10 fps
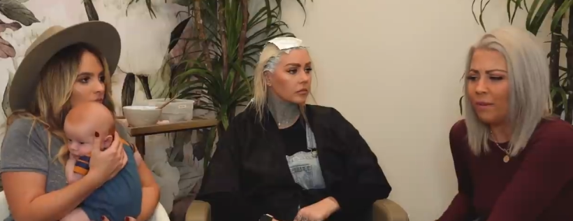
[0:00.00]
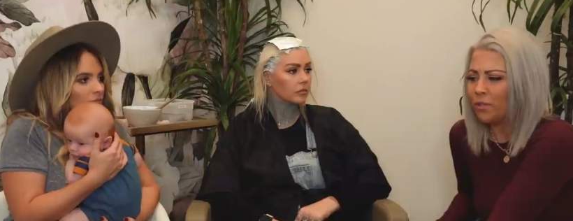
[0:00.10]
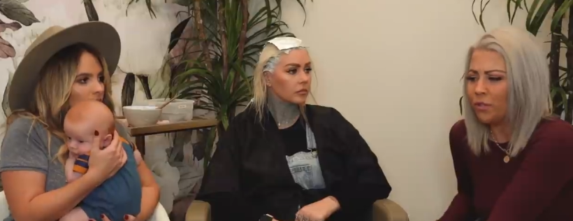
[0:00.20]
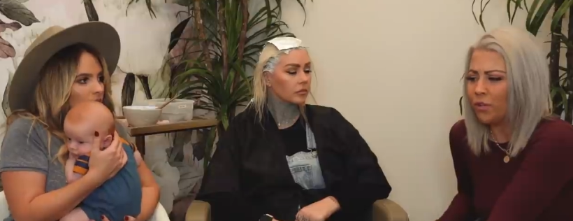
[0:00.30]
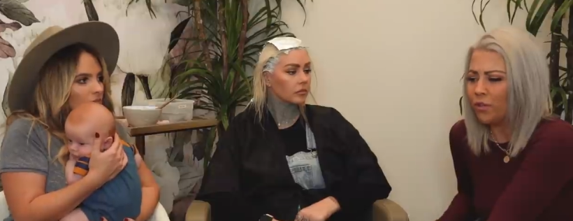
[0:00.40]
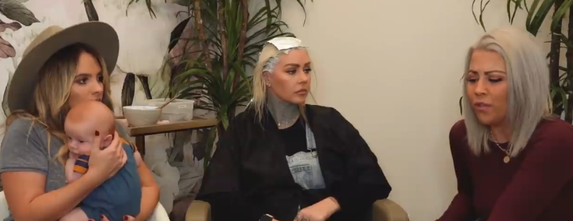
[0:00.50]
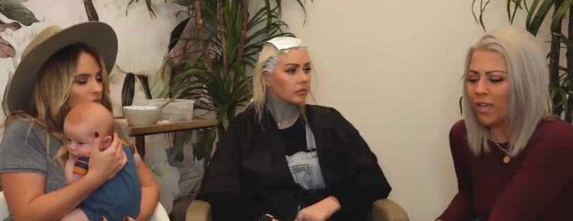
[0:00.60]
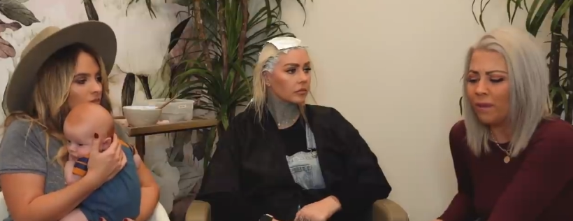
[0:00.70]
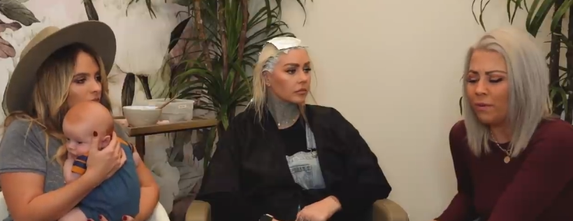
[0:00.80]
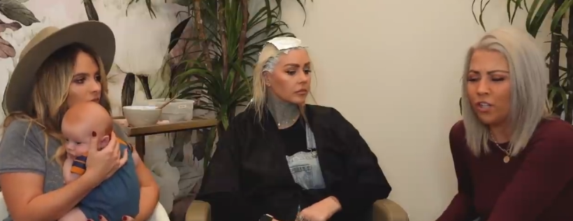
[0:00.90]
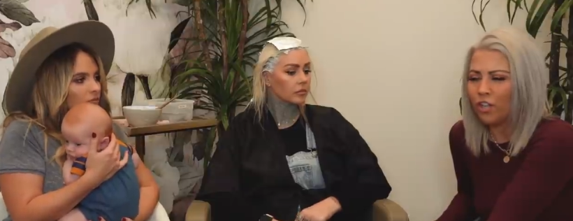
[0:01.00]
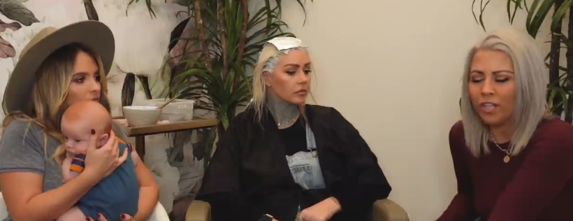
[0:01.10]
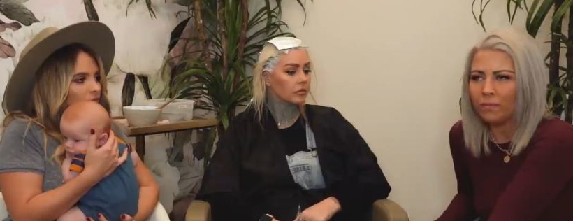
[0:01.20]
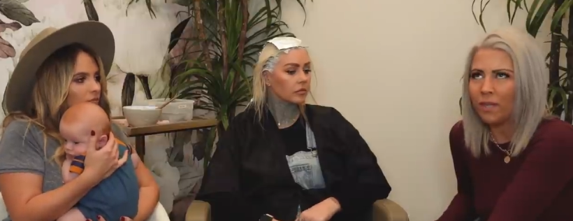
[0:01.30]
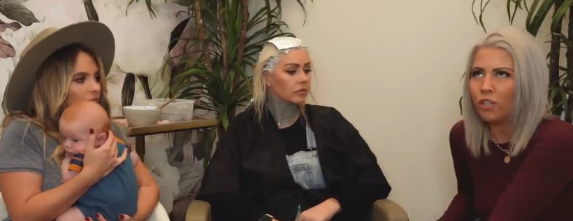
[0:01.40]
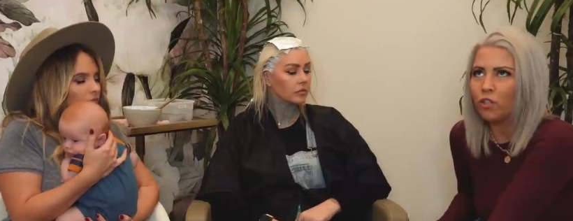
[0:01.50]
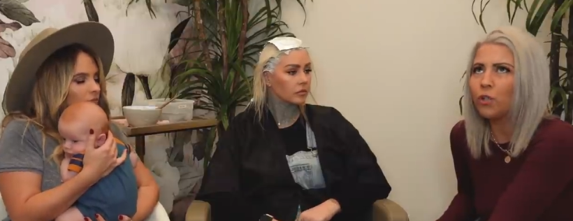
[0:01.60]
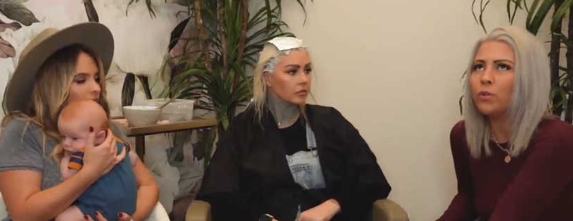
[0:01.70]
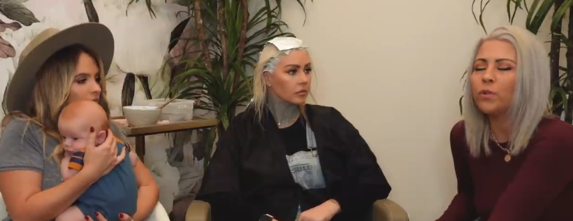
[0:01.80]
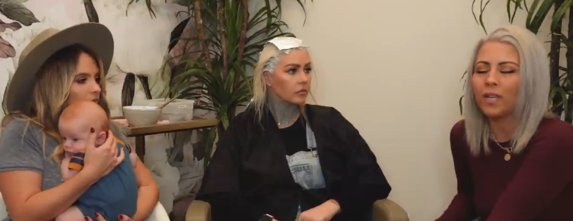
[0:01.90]
Speaker 1: the epidural, they came in and checked me like
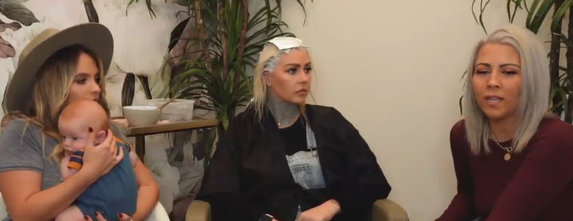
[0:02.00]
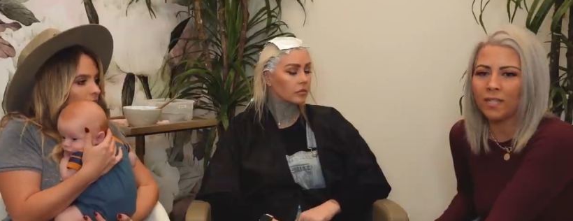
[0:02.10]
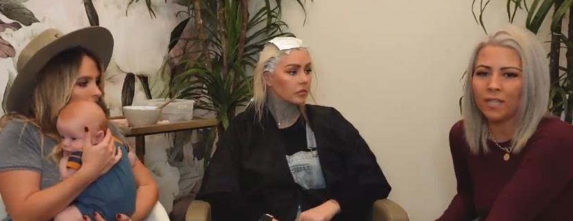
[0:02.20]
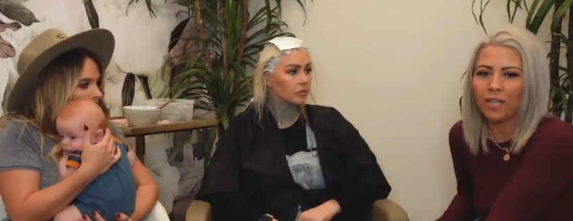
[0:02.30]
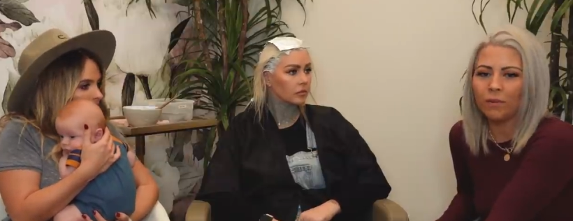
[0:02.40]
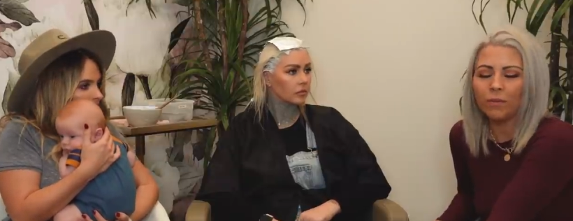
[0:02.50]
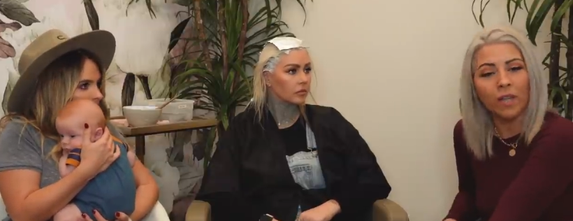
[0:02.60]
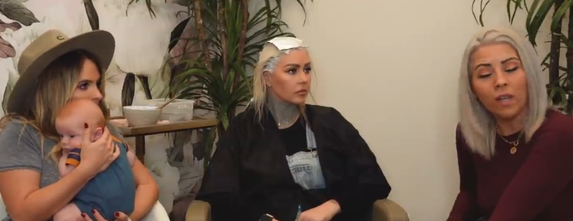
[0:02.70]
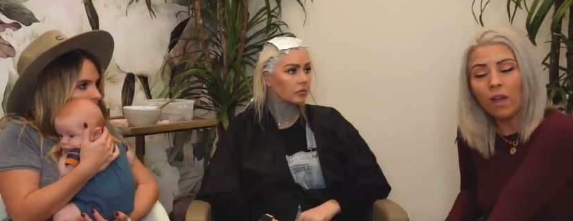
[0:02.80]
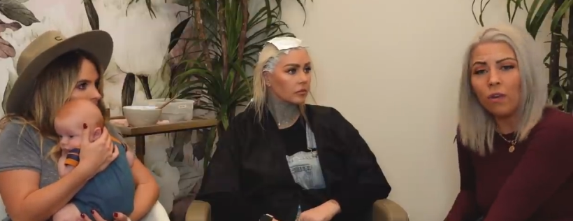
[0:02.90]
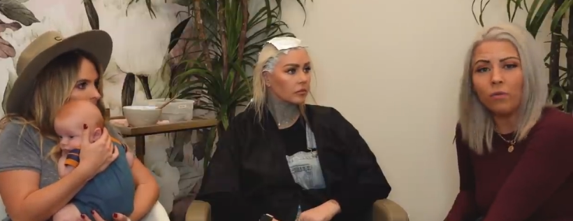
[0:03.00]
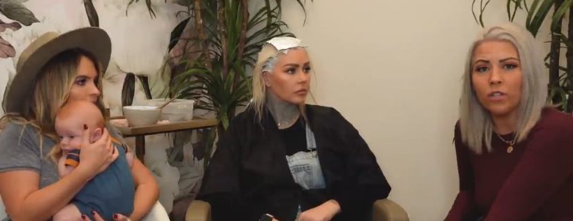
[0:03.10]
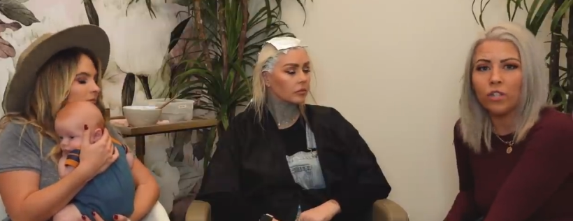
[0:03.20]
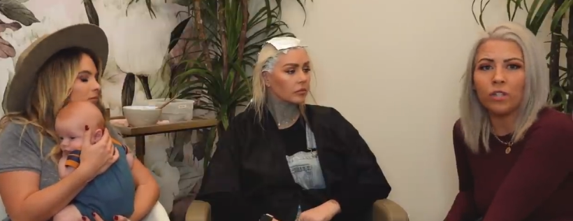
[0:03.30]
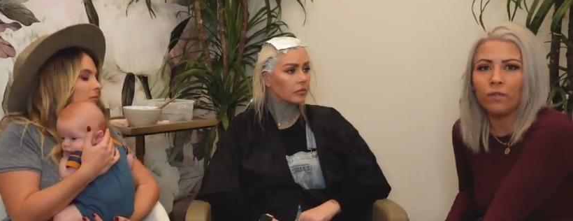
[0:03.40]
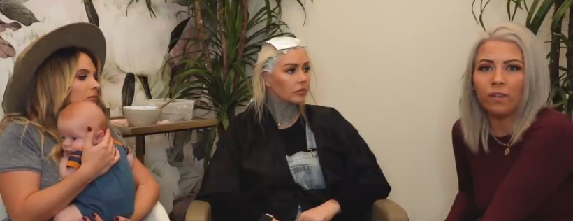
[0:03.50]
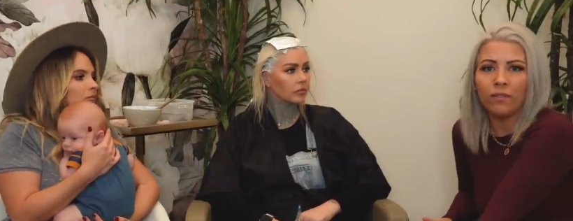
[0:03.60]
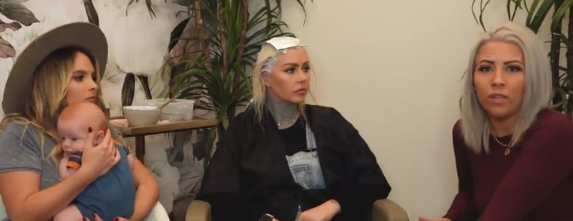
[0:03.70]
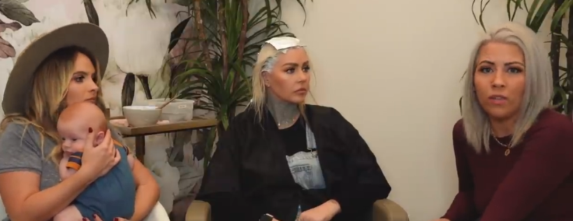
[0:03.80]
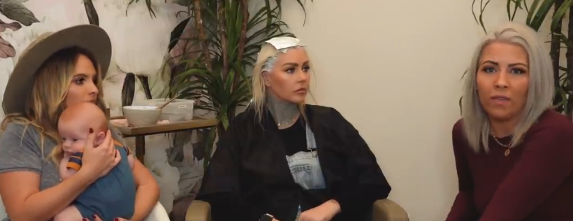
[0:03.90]
2 seconds later and were like, oh, we shouldn't have
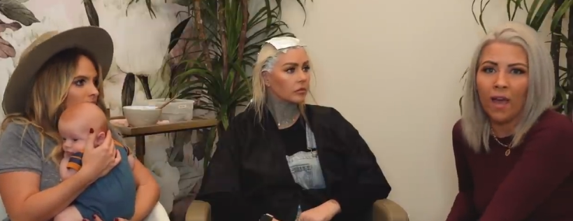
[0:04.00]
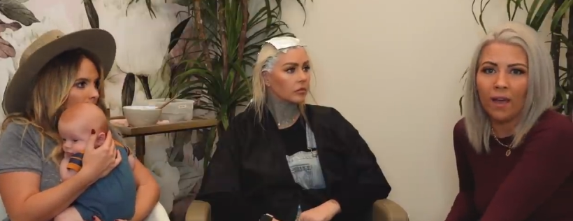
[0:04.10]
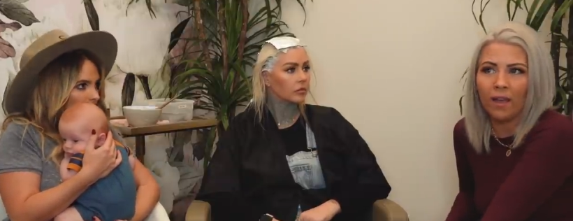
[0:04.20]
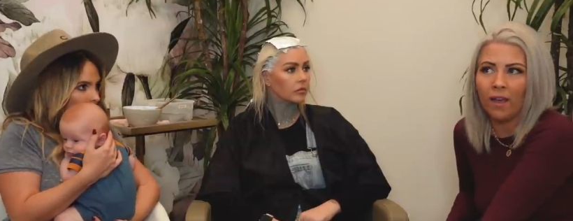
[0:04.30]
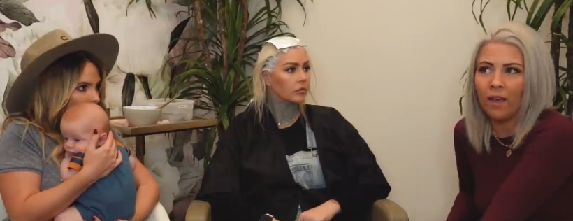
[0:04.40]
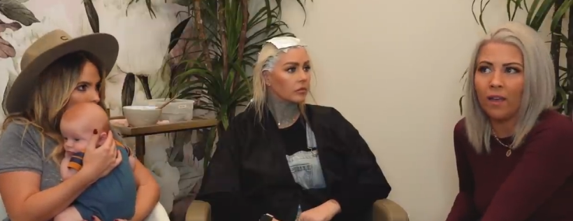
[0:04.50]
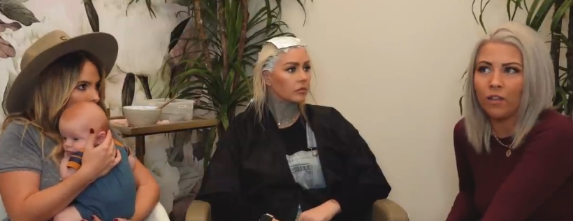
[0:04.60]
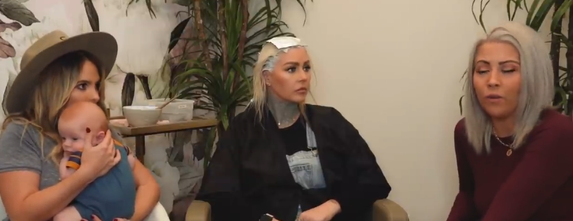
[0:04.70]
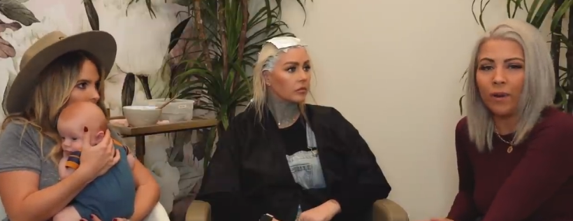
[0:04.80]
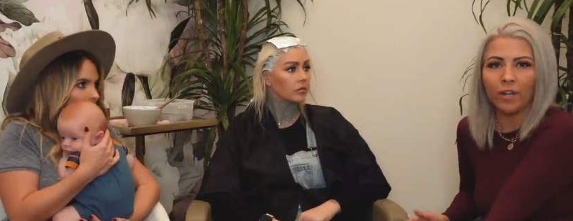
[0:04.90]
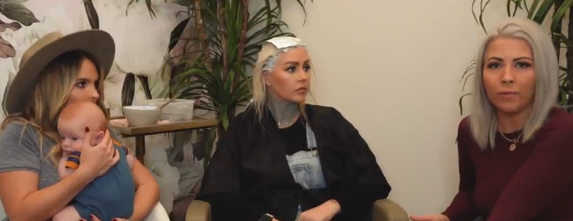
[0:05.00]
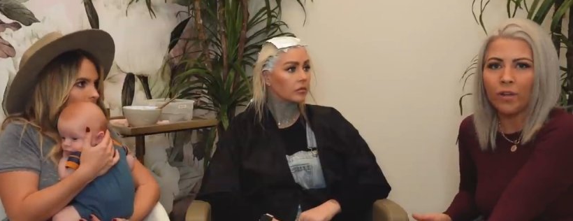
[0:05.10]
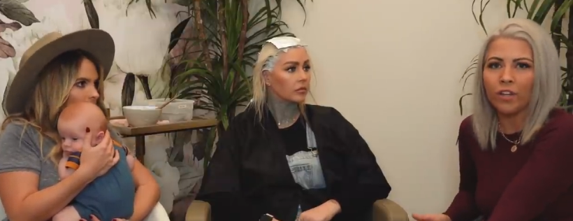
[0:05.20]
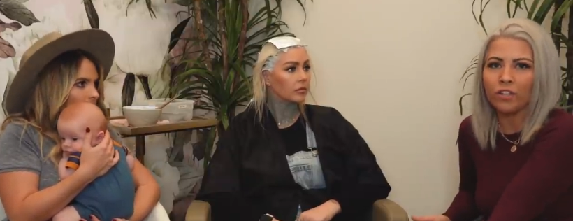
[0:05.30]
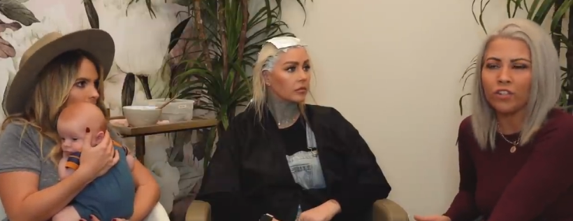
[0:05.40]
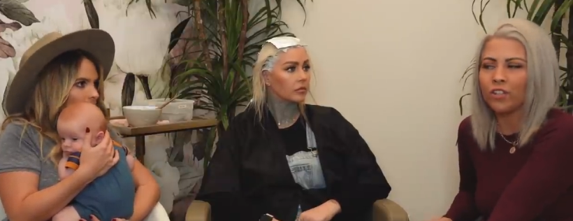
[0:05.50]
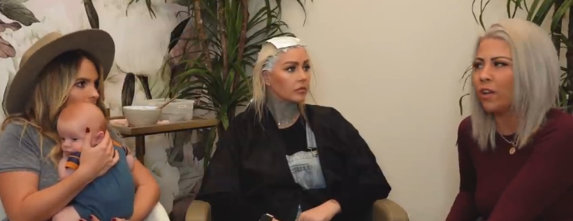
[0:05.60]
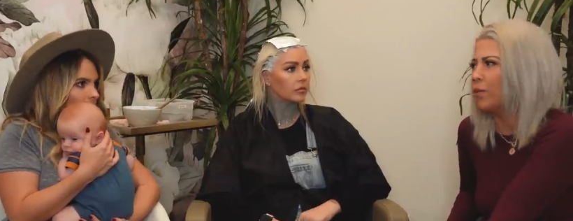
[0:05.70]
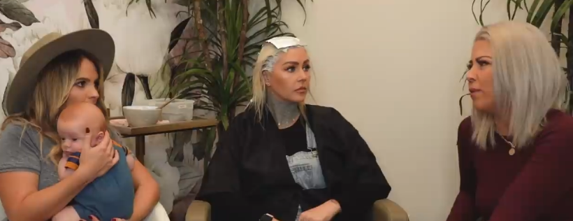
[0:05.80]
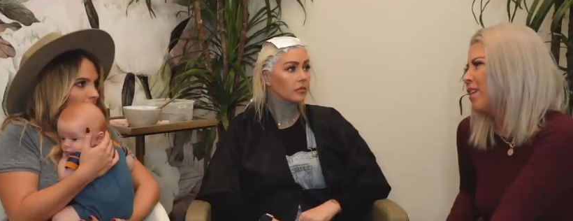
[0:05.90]
given you that, you're ready to push.
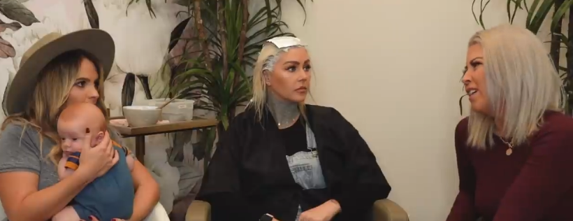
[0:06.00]
So